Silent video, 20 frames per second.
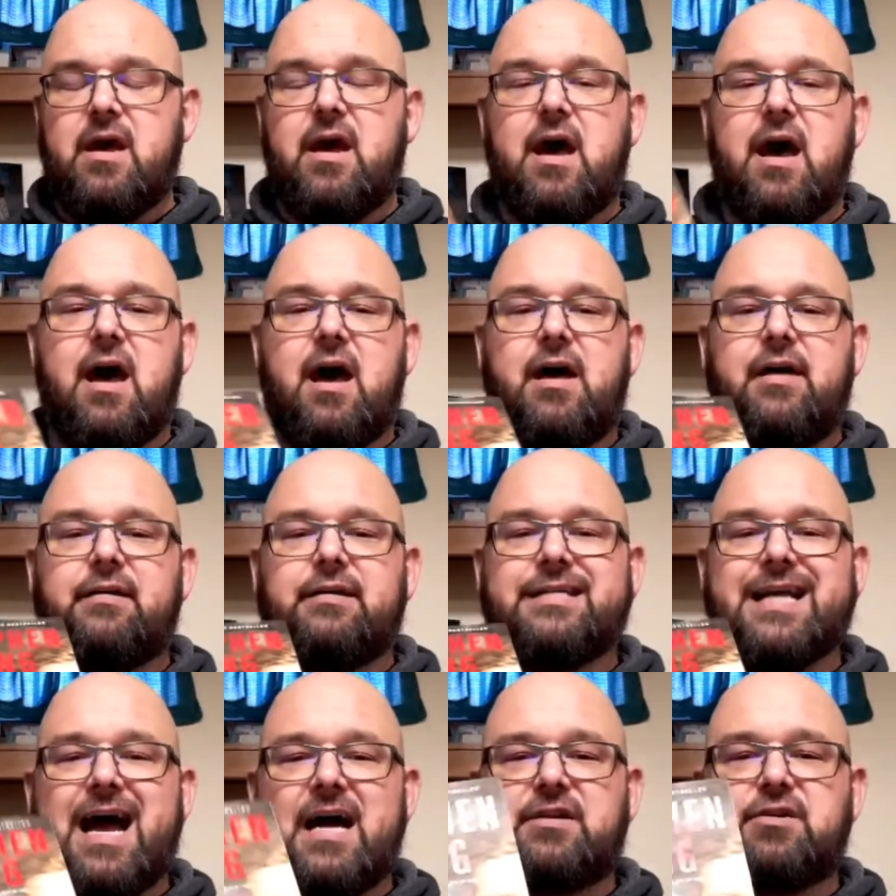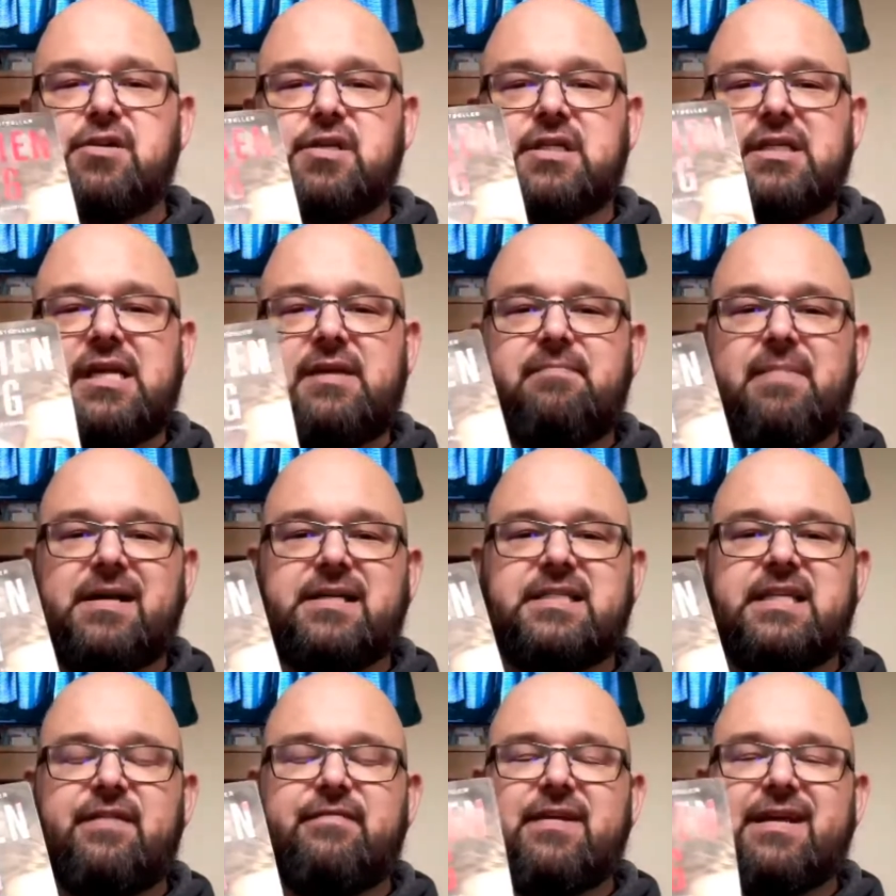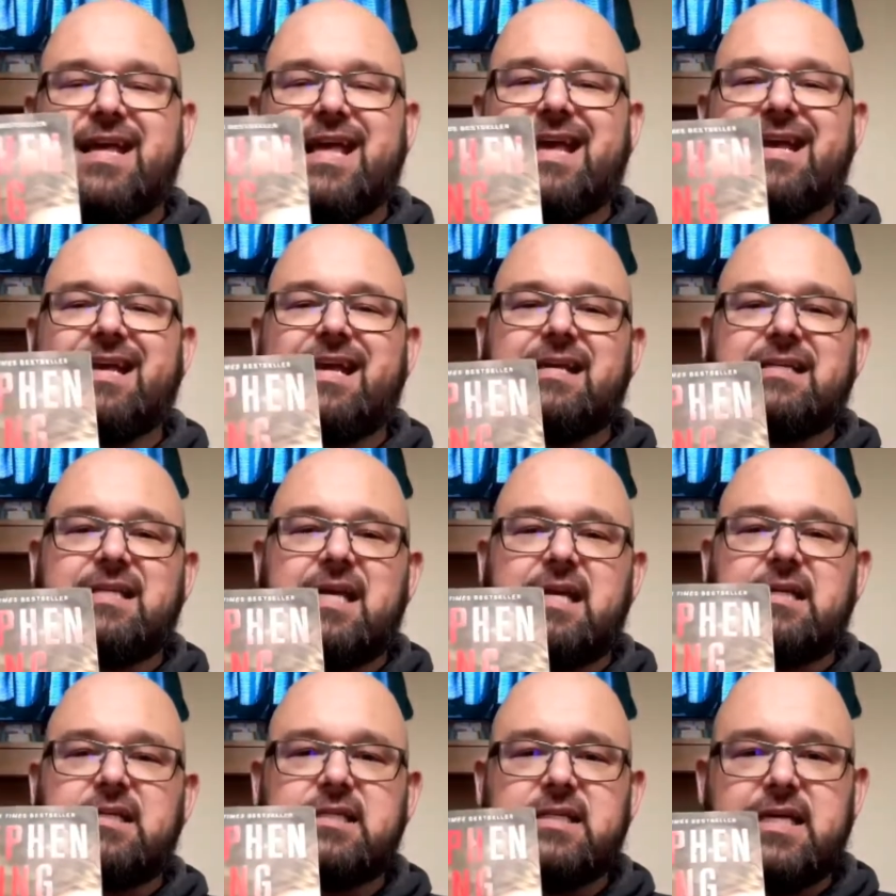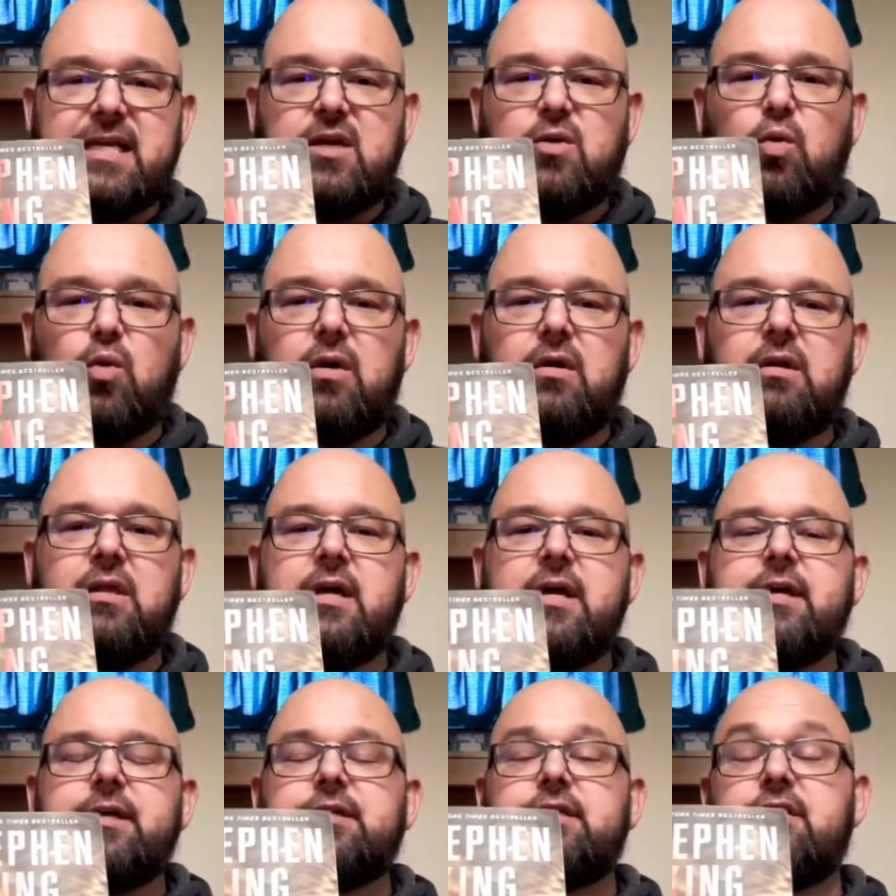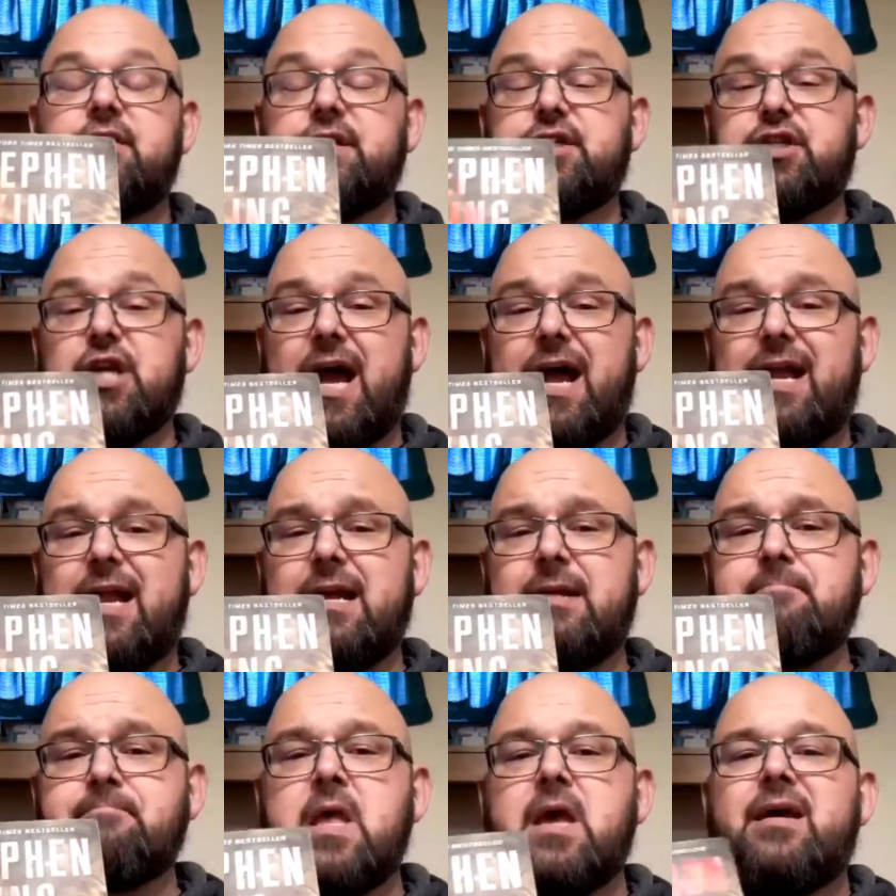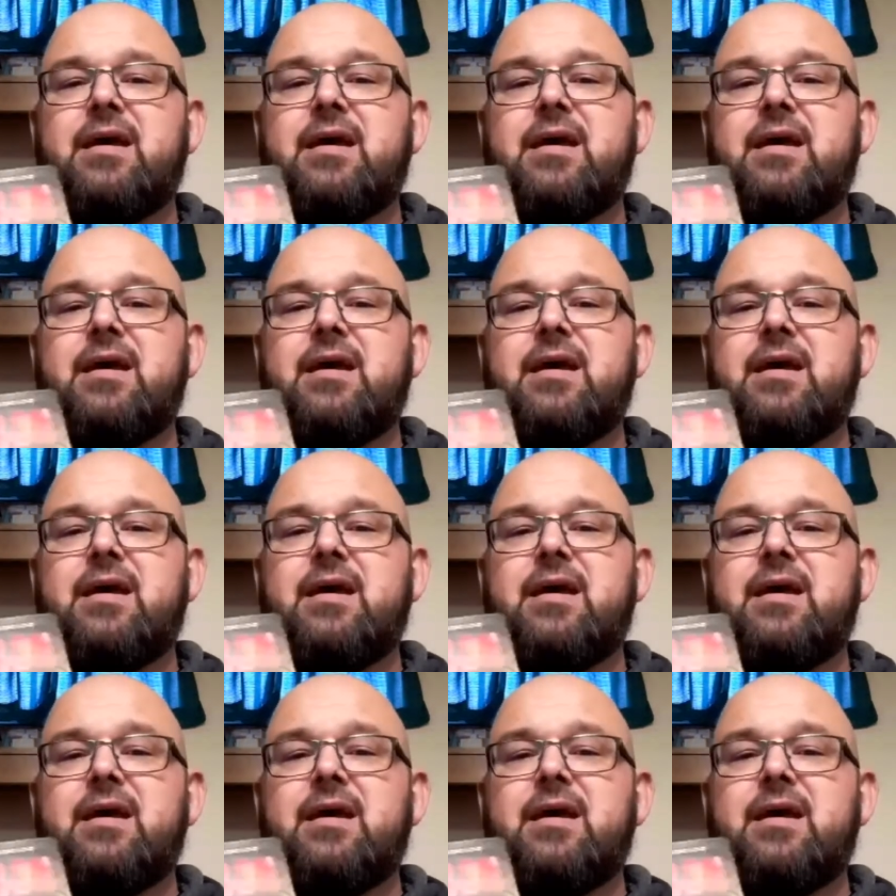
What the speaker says: Doctor Sleep by Stephen King is a sequel to The Shining.